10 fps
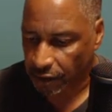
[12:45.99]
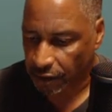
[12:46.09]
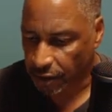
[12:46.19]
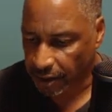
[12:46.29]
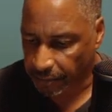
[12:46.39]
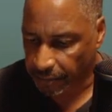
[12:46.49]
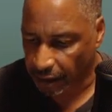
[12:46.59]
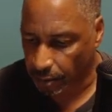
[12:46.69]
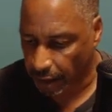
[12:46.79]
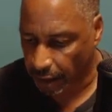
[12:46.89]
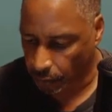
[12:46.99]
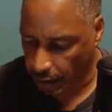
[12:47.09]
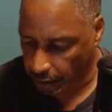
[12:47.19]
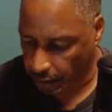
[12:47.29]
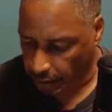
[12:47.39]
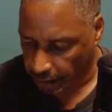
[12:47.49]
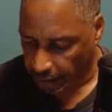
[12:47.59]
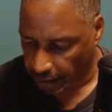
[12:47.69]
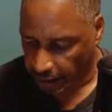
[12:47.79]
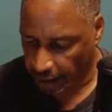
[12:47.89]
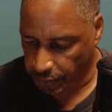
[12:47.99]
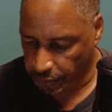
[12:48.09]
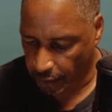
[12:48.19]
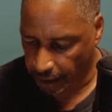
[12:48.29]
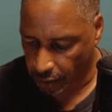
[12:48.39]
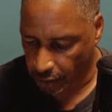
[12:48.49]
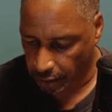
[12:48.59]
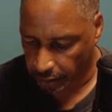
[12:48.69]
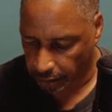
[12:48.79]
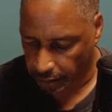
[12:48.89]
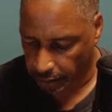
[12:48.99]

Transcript: Just something you might want to keep track on.